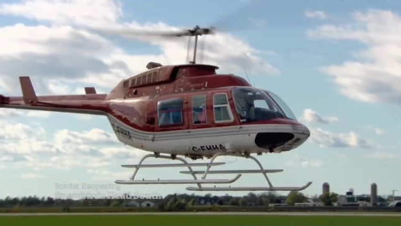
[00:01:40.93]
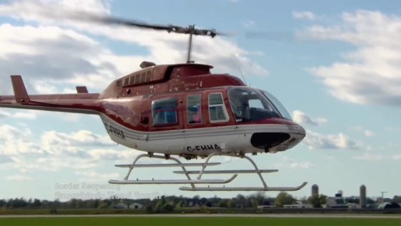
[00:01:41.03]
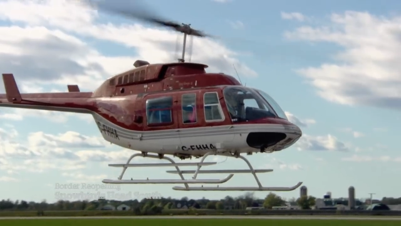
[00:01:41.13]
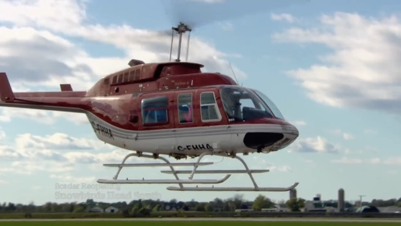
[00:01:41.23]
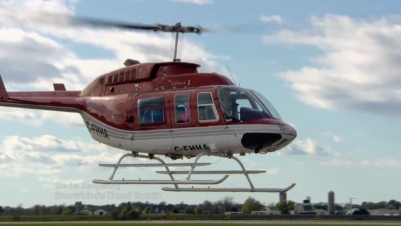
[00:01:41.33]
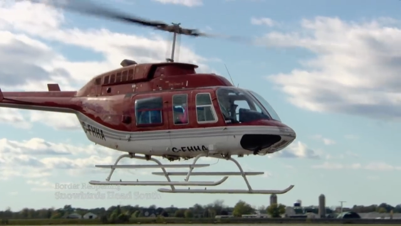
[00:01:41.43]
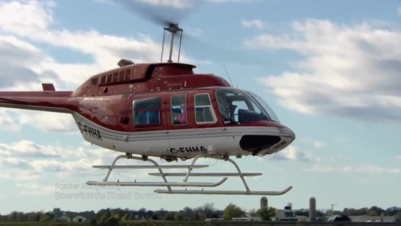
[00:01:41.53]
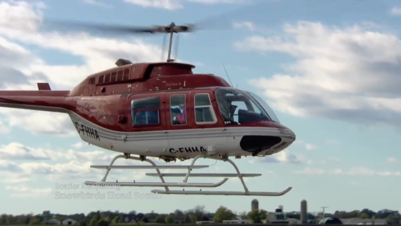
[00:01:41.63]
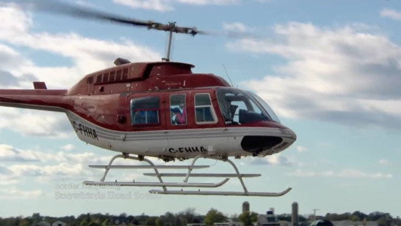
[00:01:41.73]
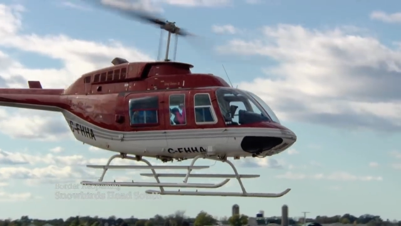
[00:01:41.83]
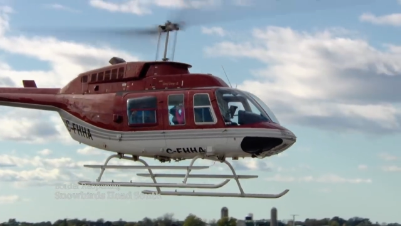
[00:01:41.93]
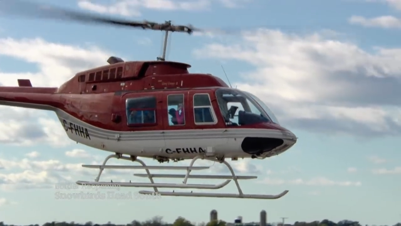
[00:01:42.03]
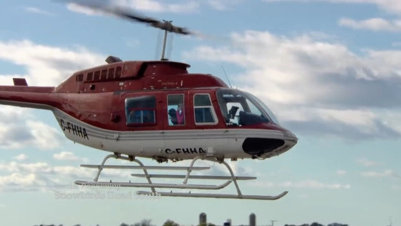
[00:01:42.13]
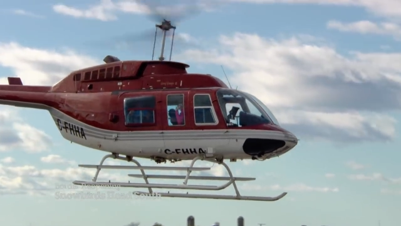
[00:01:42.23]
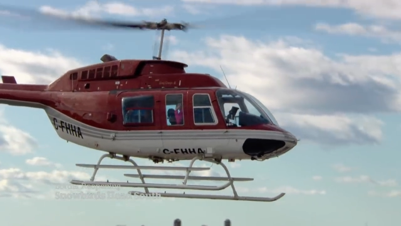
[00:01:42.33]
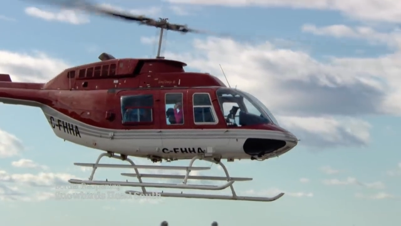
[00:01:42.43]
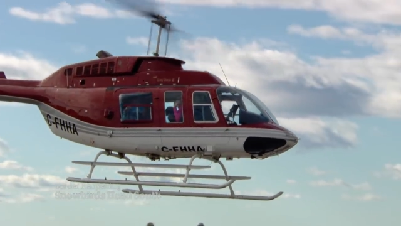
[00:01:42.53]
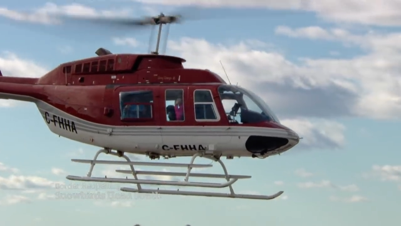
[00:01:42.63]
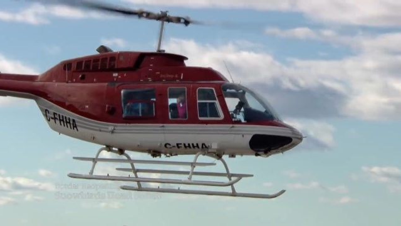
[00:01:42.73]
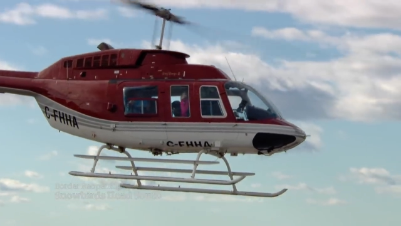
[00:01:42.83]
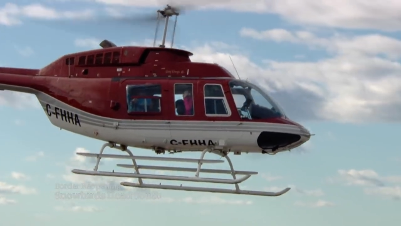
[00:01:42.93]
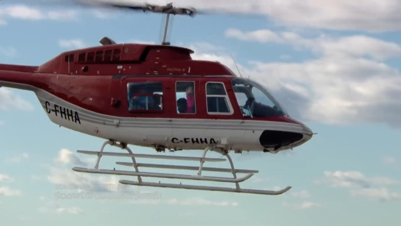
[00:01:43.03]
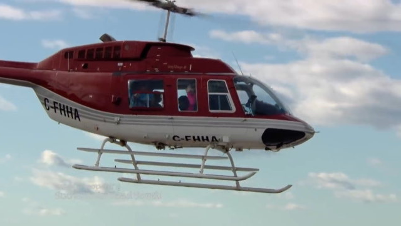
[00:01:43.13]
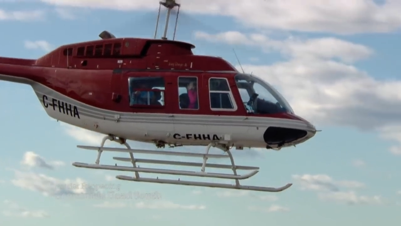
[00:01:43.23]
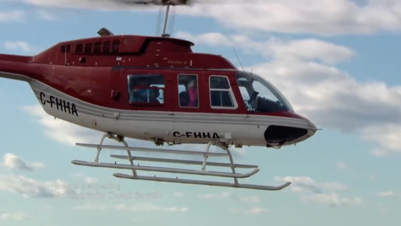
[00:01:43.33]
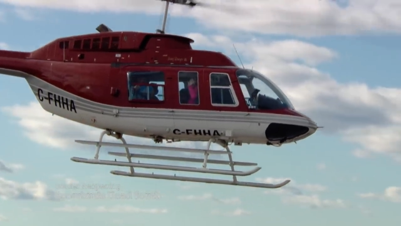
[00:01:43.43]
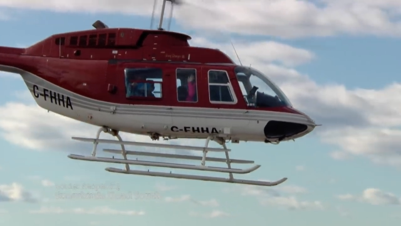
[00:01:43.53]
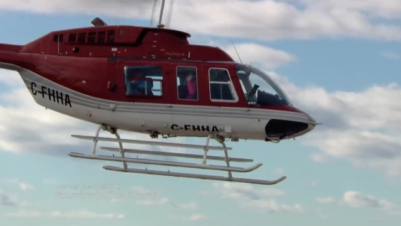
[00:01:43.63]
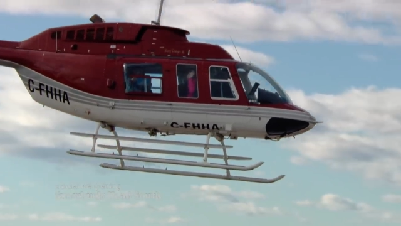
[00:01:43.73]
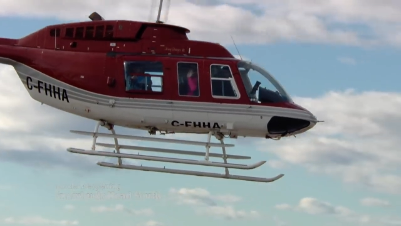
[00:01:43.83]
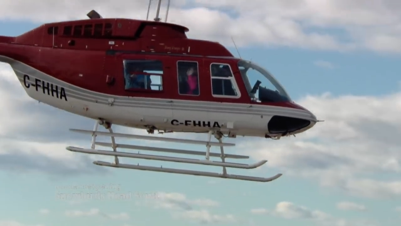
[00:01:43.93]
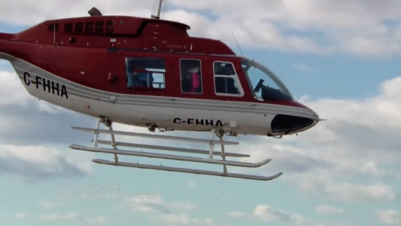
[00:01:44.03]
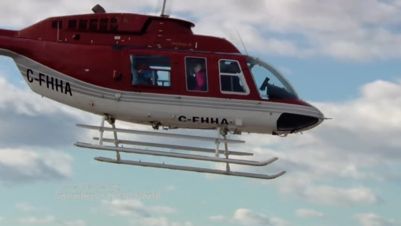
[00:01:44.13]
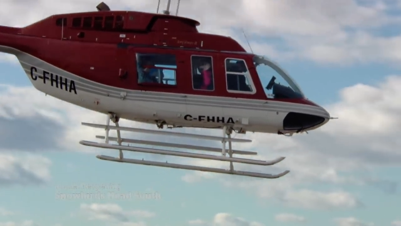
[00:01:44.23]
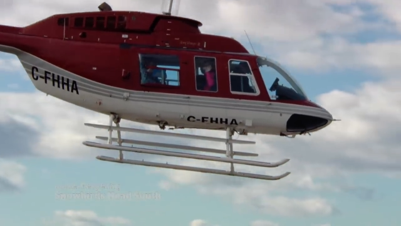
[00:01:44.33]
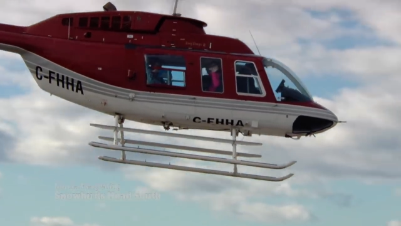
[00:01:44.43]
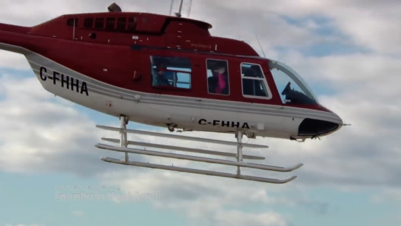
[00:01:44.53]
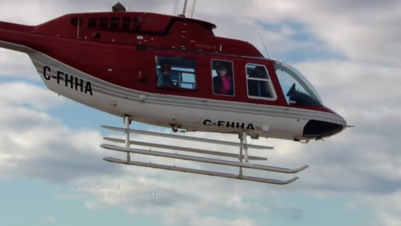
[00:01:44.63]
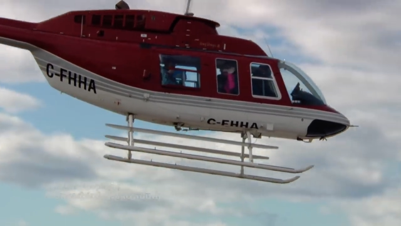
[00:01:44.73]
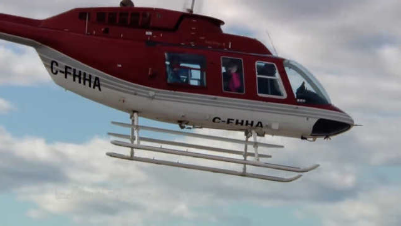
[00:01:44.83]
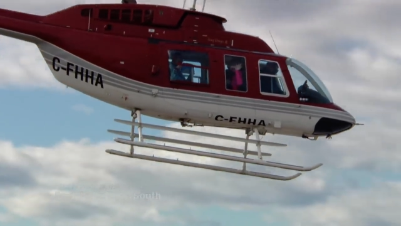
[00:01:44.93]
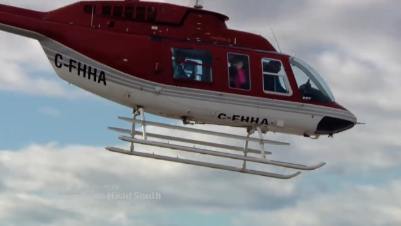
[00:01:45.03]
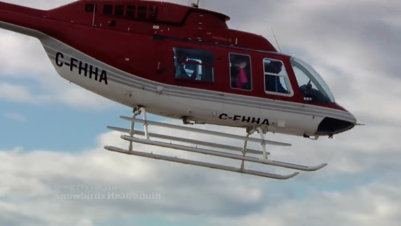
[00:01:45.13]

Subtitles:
Nobody's mouth can be seen.